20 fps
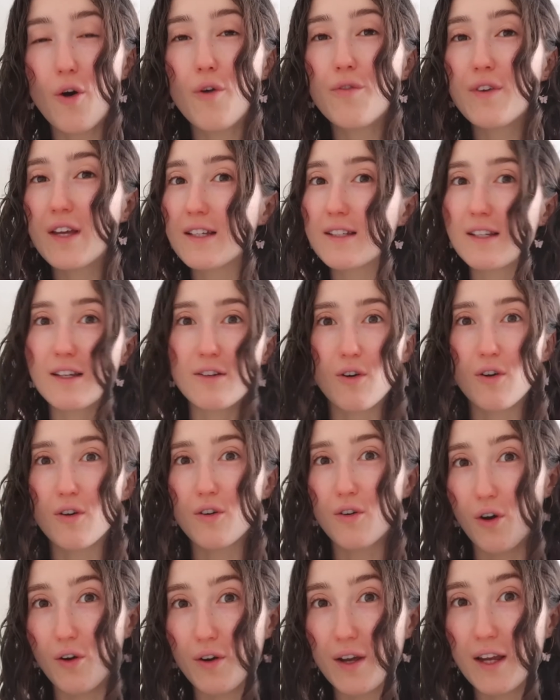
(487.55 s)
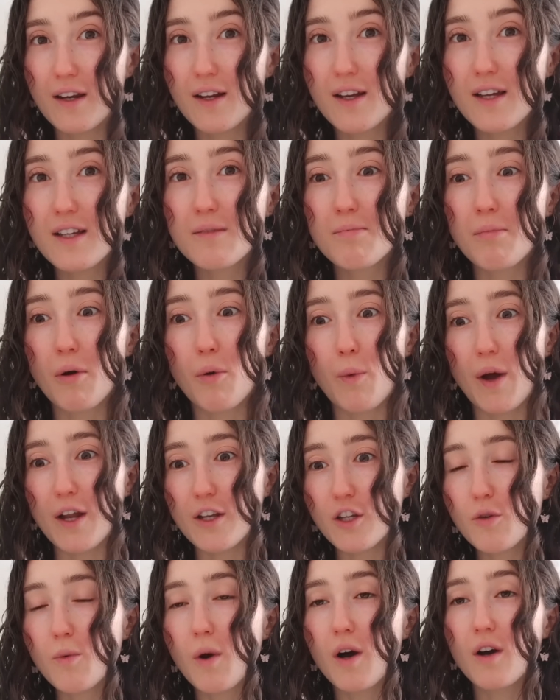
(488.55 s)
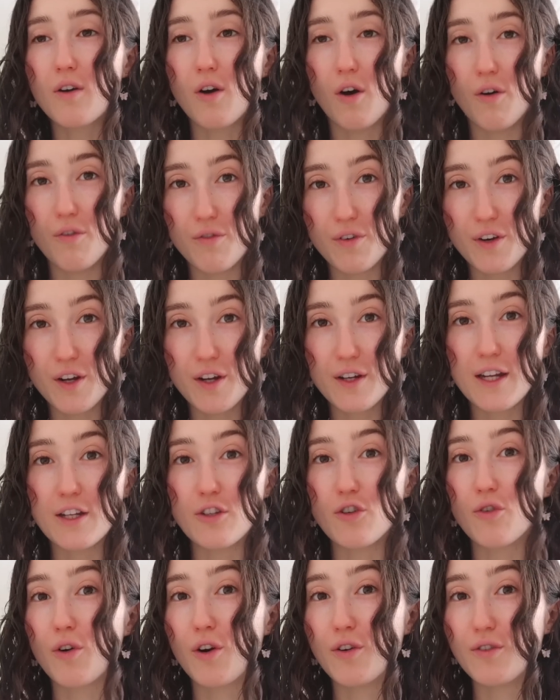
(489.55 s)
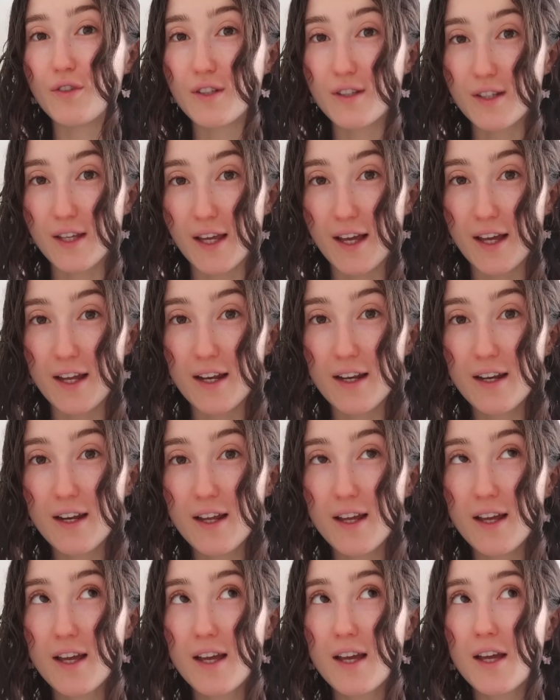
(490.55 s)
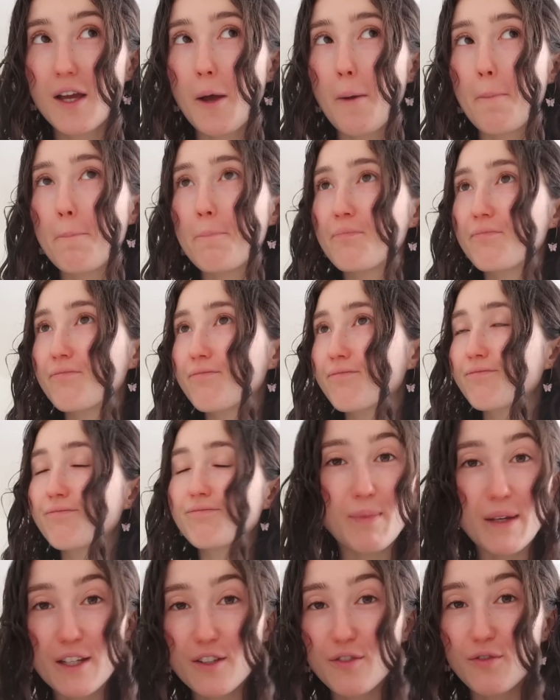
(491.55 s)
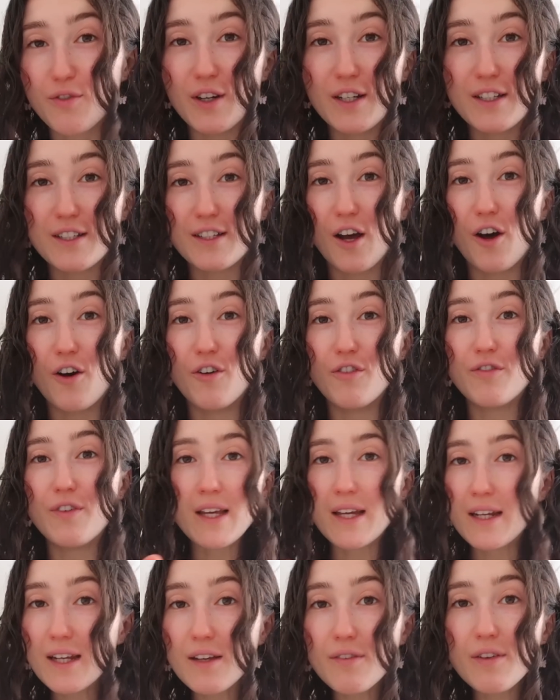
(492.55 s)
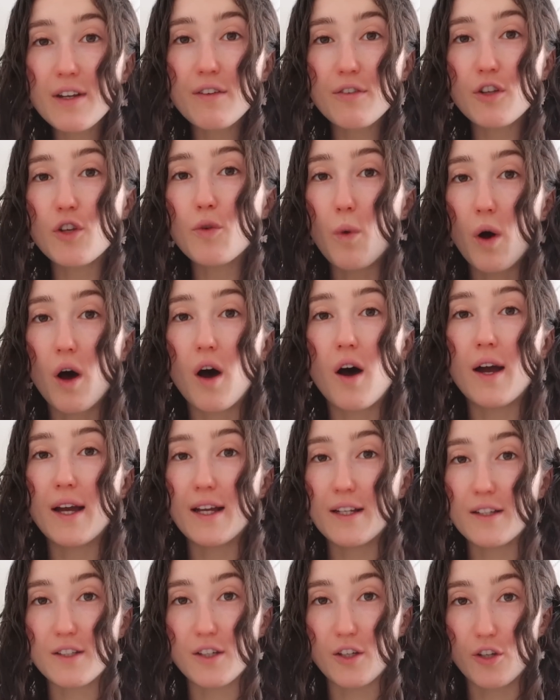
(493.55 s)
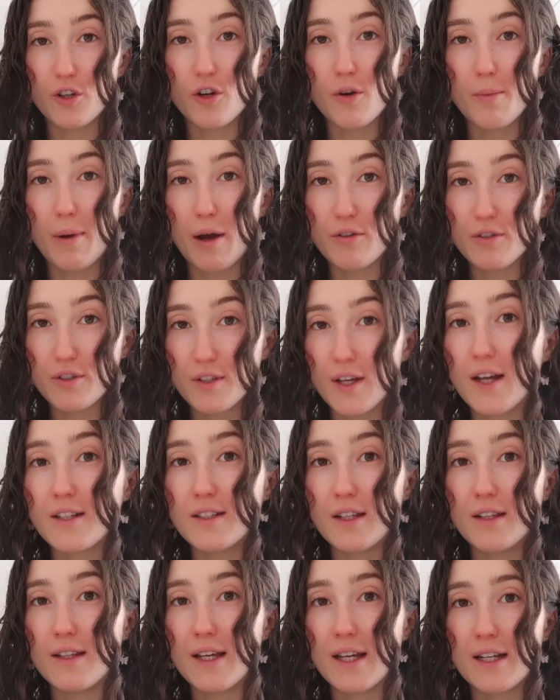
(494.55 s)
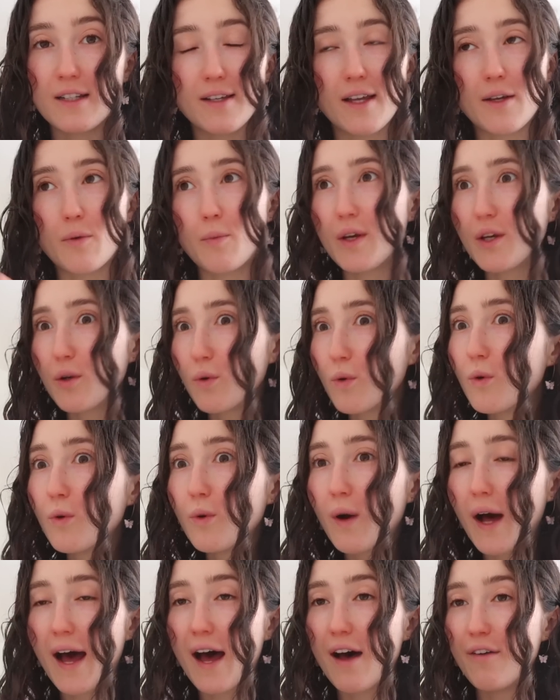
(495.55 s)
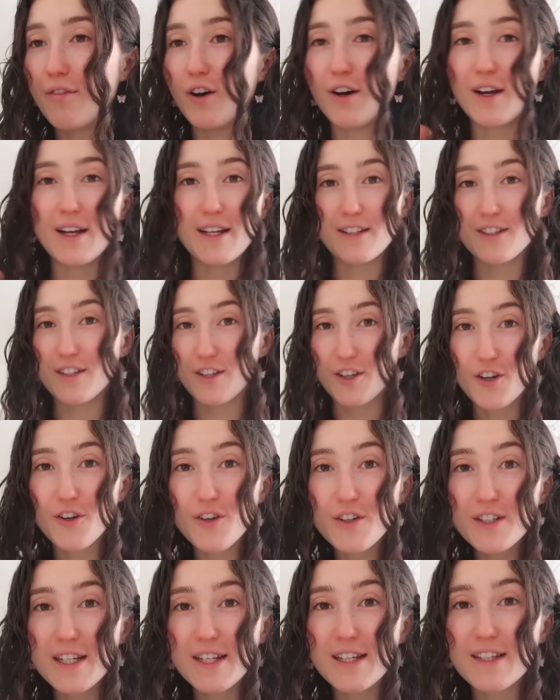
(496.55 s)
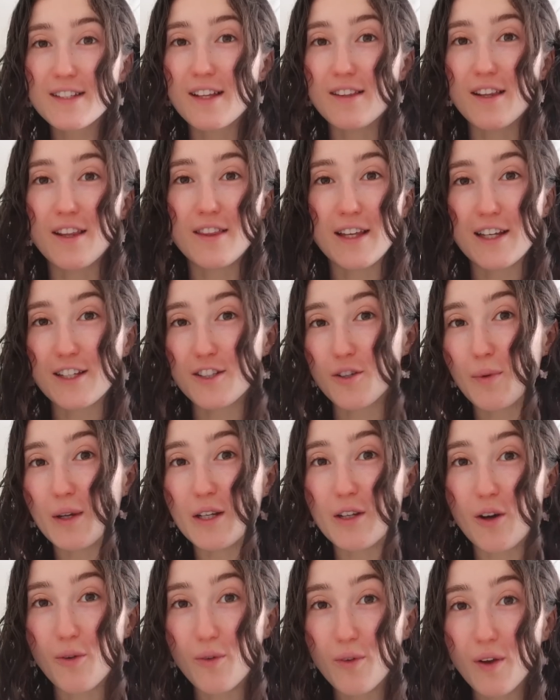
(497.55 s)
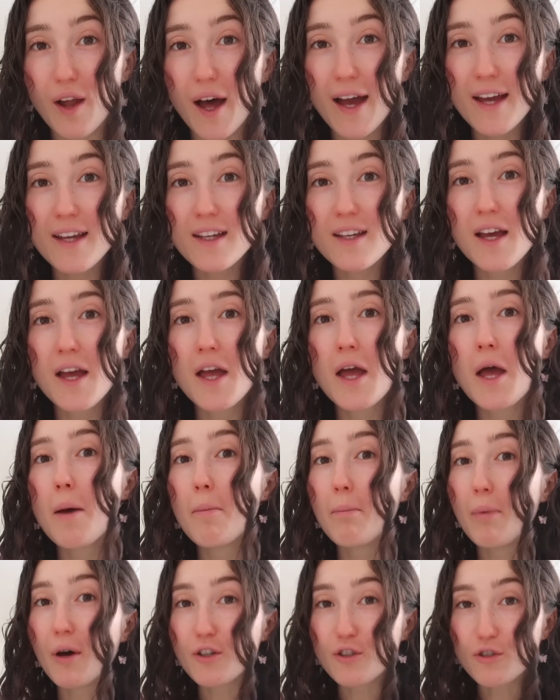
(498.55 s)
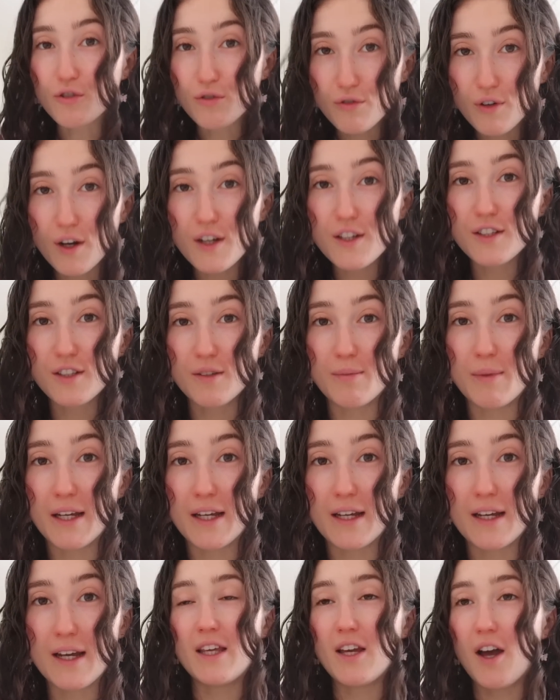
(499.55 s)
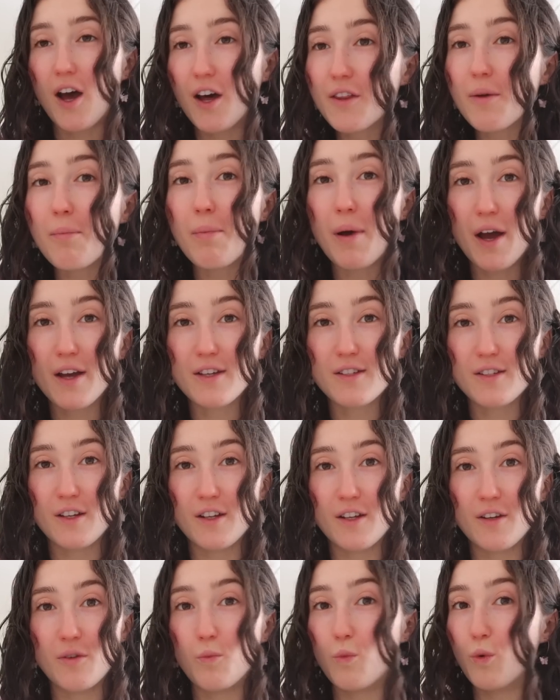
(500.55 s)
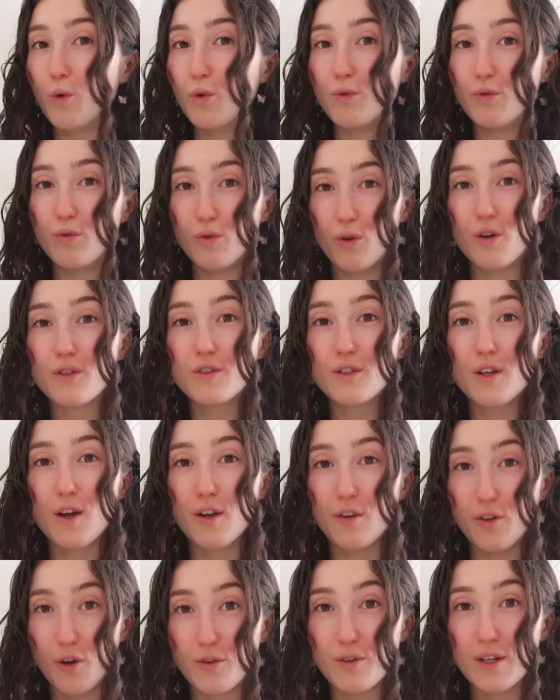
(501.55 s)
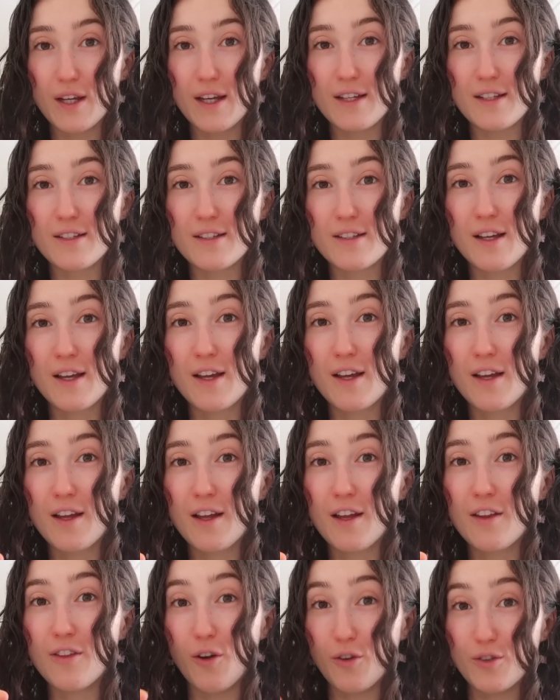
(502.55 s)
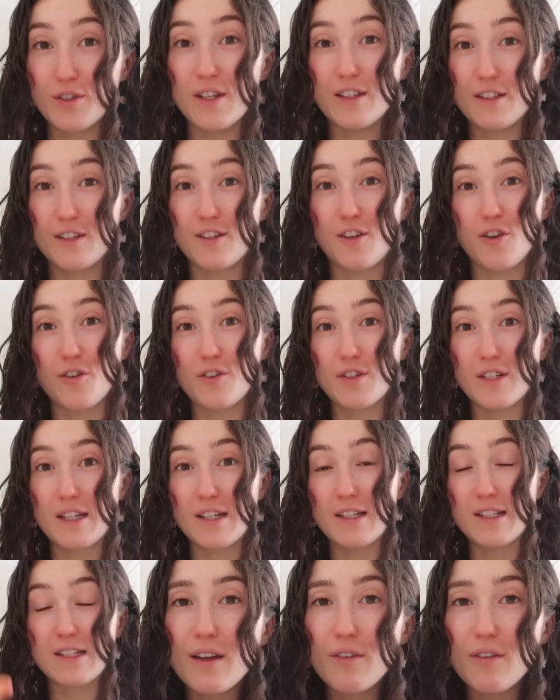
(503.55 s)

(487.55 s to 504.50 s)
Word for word: Obviously not cockiness, but when you are confident in your own skin, I don't know, it just speaks for itself. And even if you are insecure about certain things, like, we all have our insecurities and the things that we don't like, but trust me, the other person will not notice those insecurities.